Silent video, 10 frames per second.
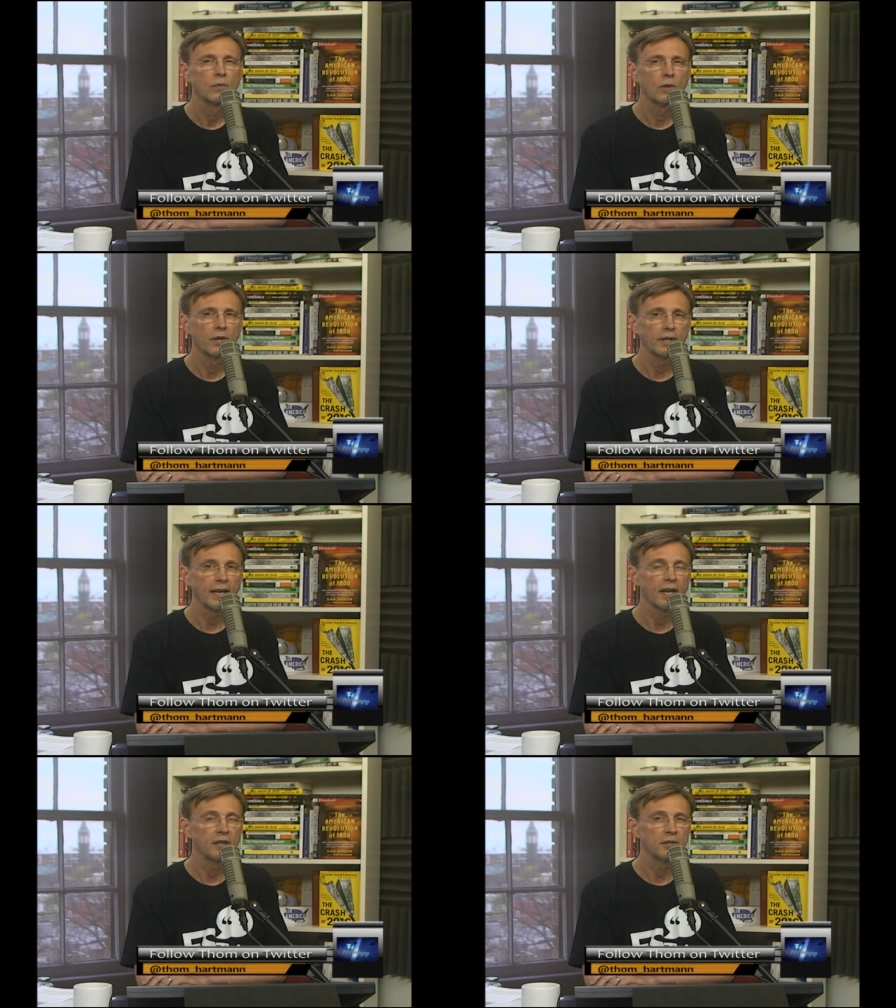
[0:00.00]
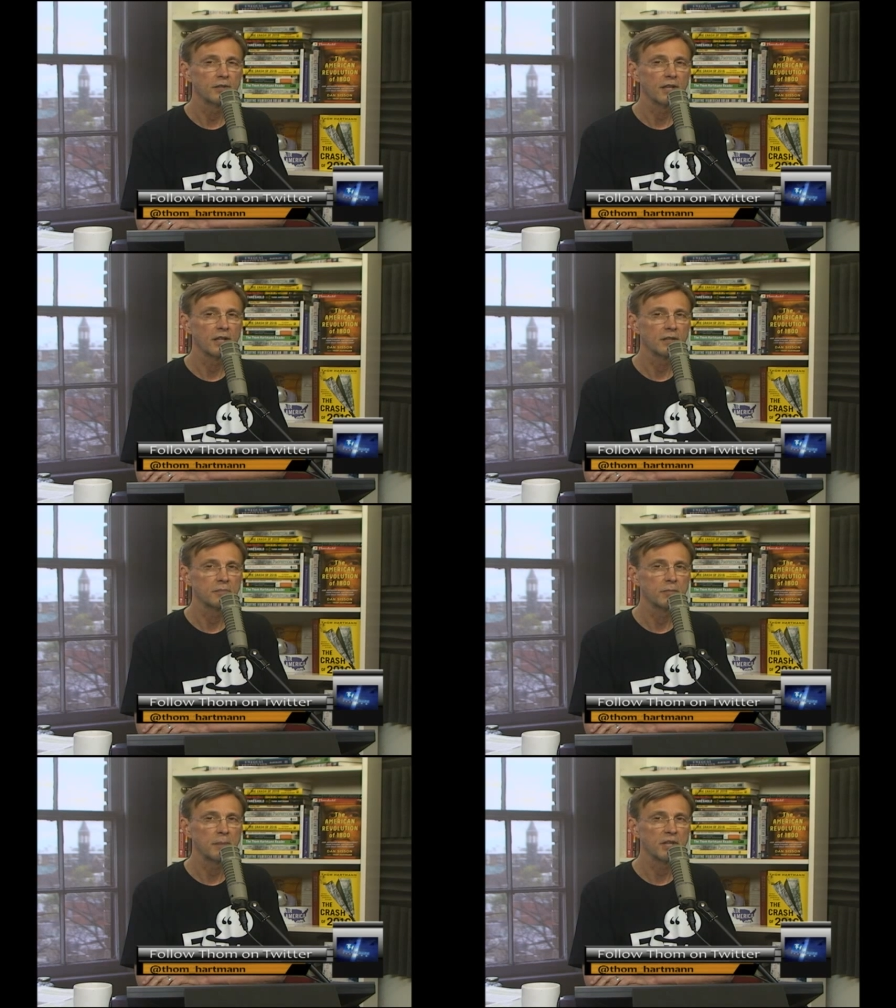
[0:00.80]
Right, and
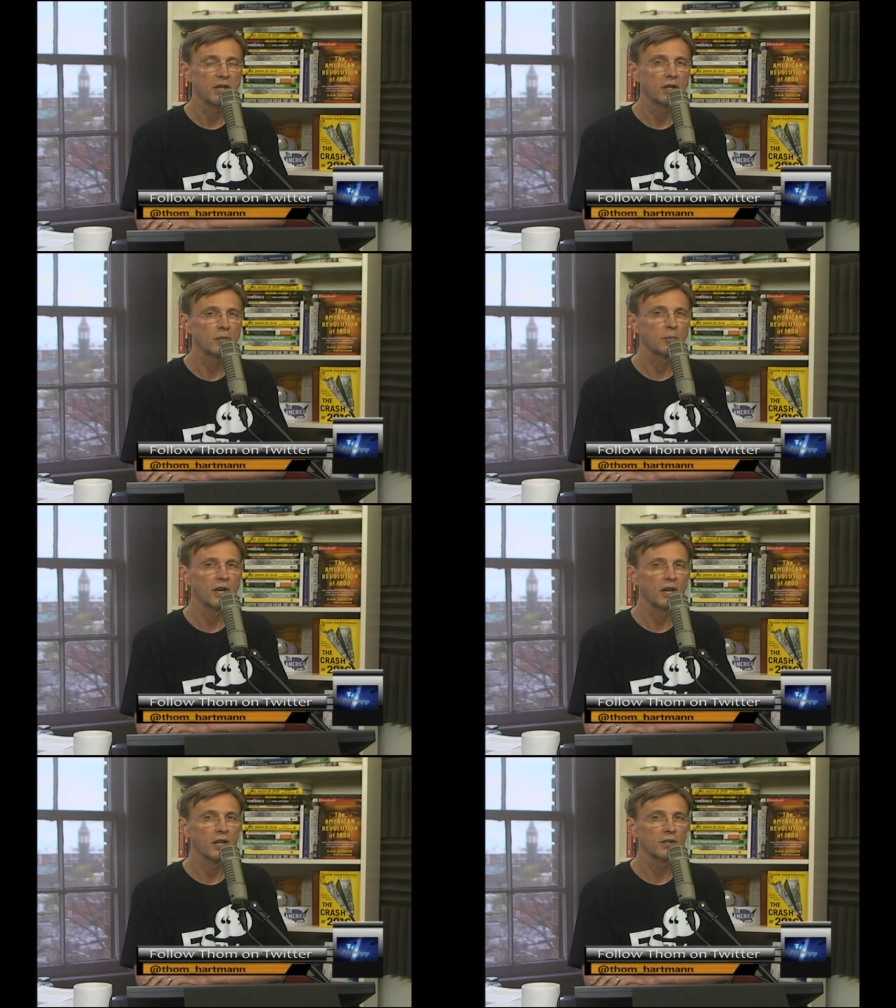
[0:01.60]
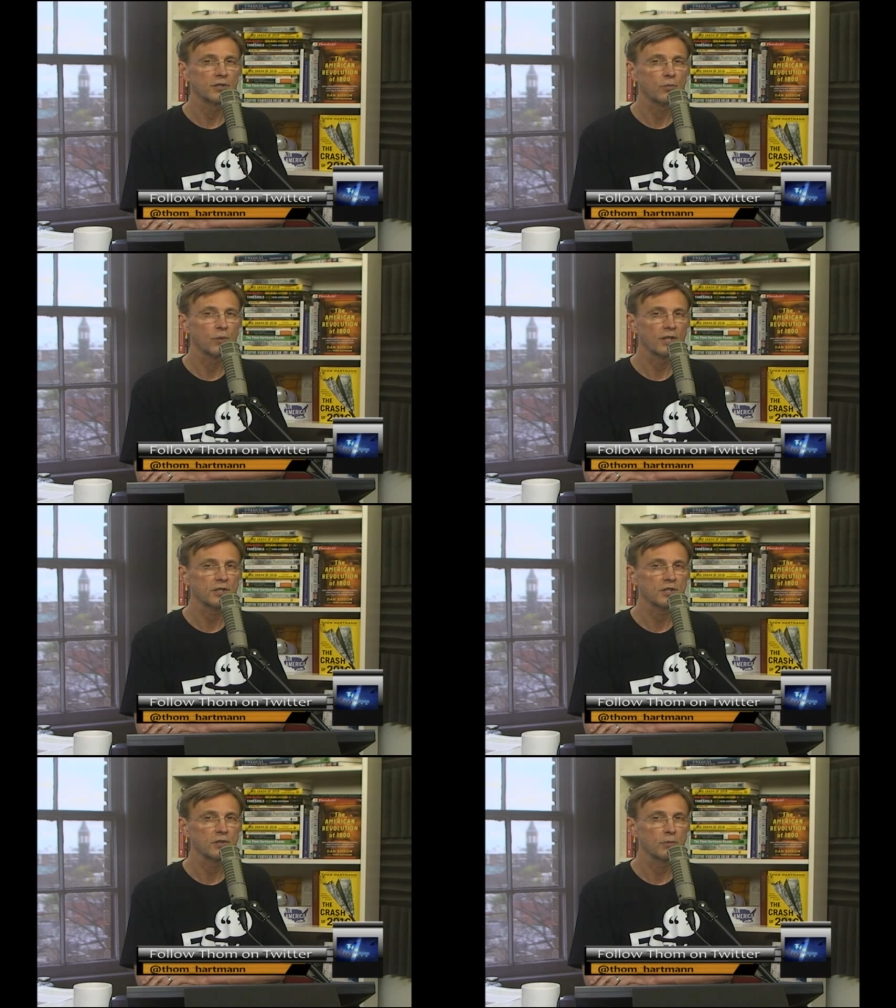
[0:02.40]
and maybe one hundred miles
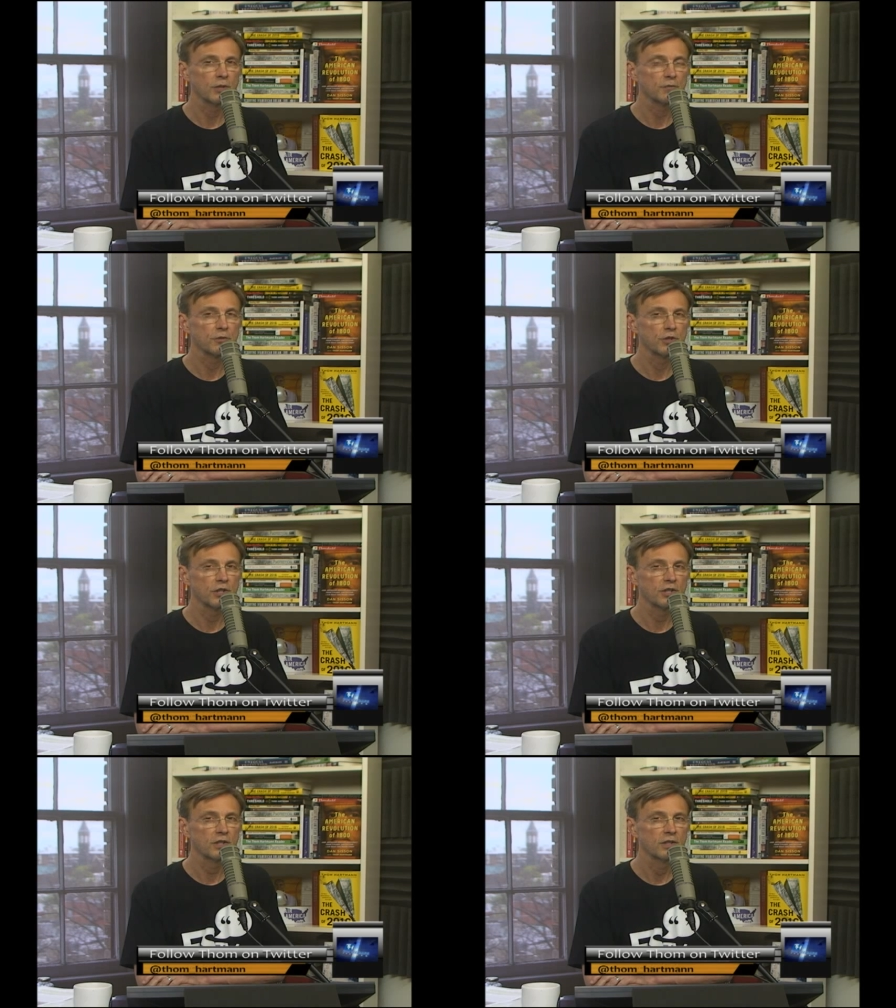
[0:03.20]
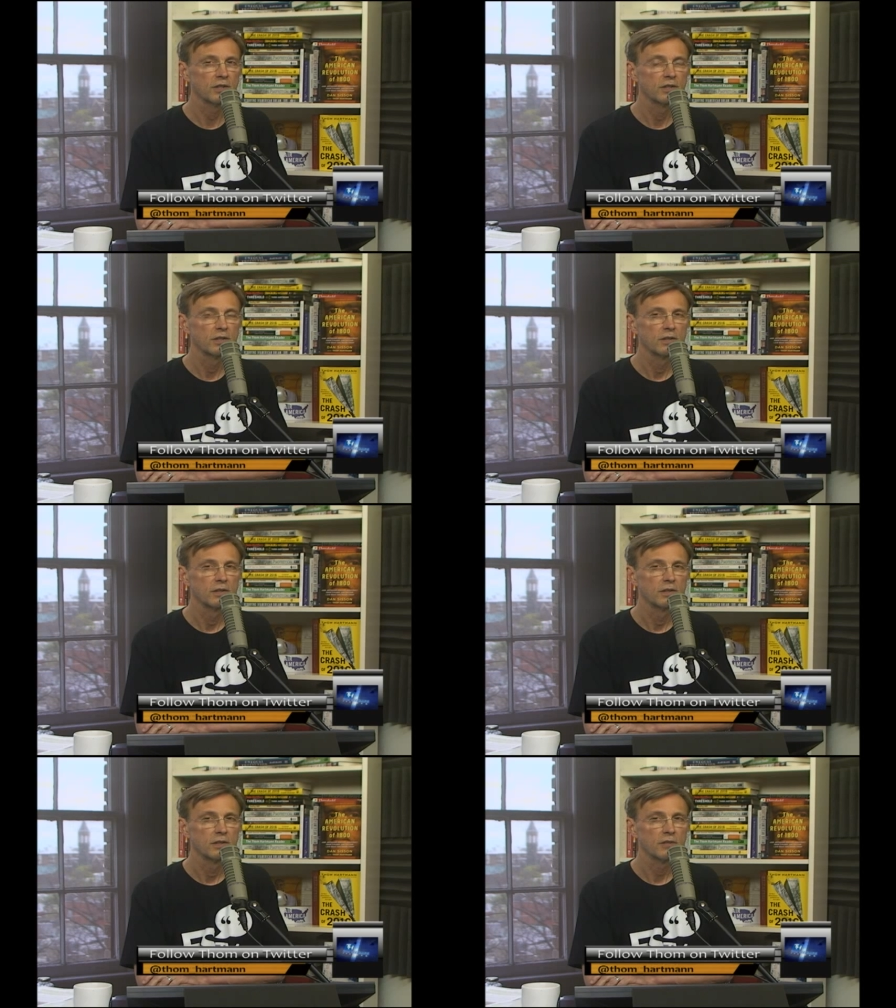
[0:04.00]
west of West Virginia,
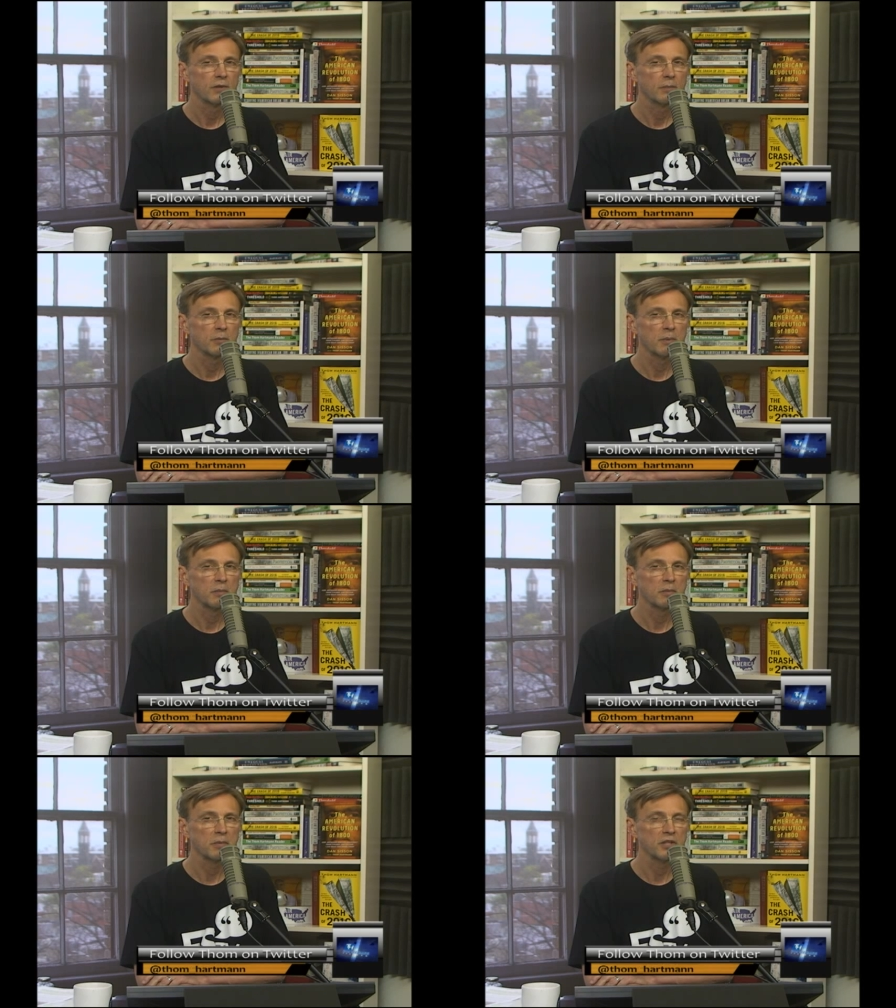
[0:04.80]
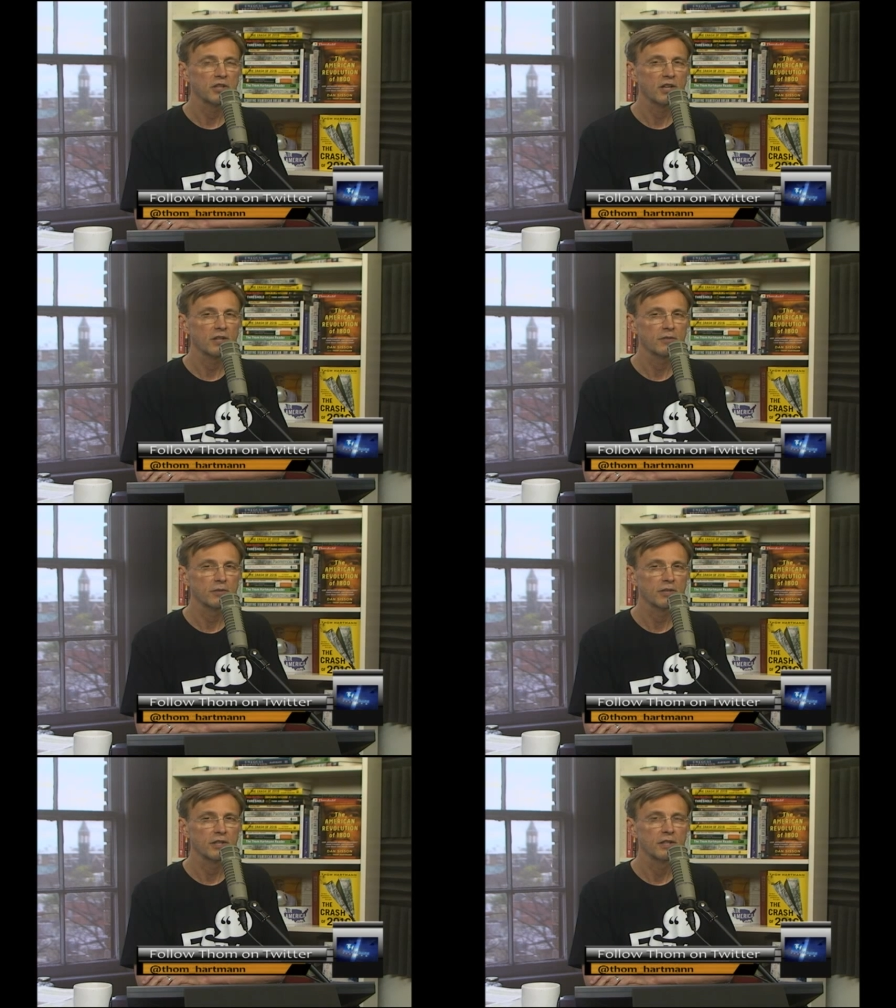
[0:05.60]
if I'm remembering my geography
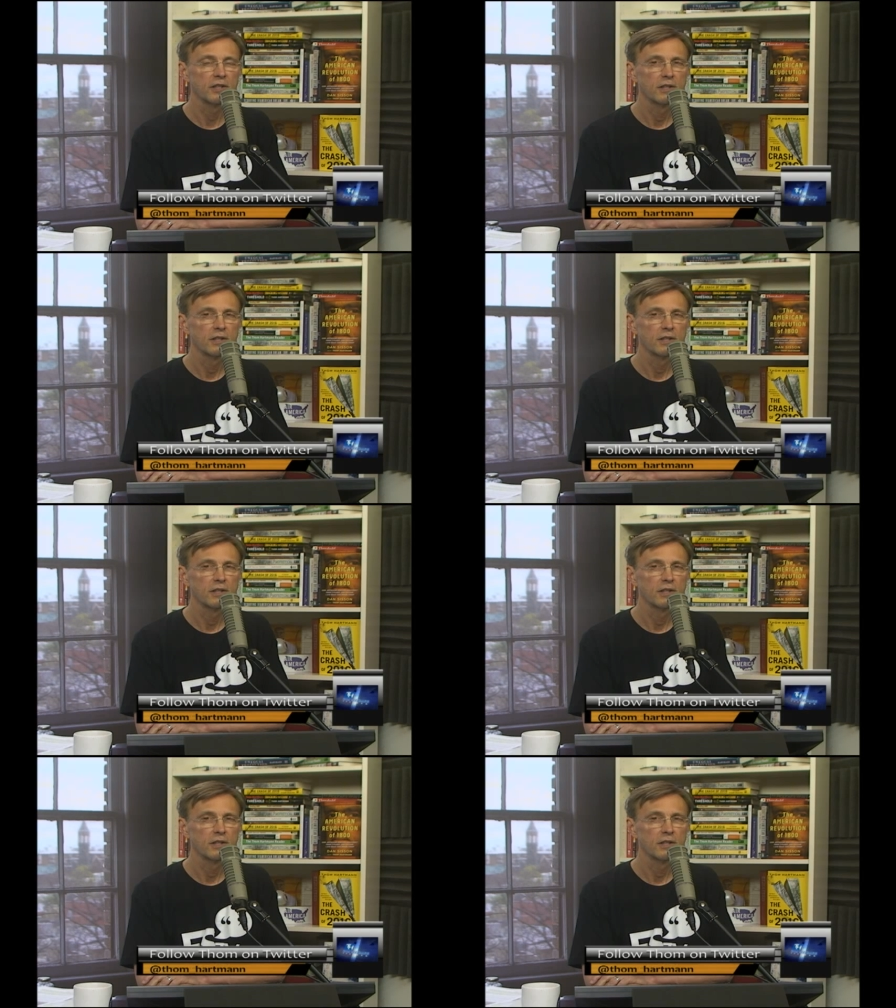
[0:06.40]
right.